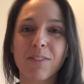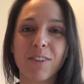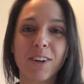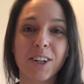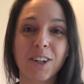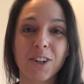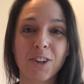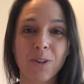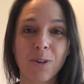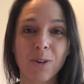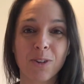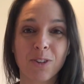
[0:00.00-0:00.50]
a very
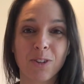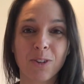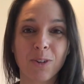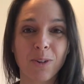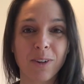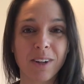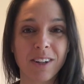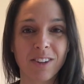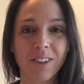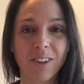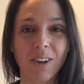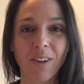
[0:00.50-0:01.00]
short
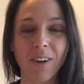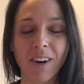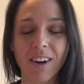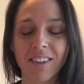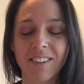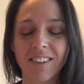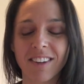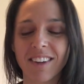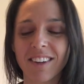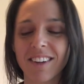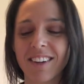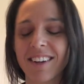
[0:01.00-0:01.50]
story, so I'll
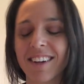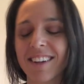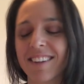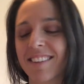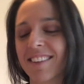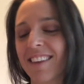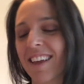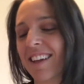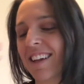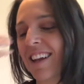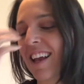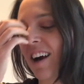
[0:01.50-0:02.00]
tell you guys
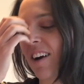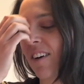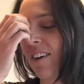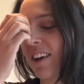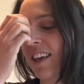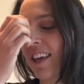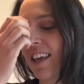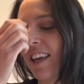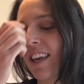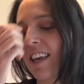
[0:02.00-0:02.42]
that now.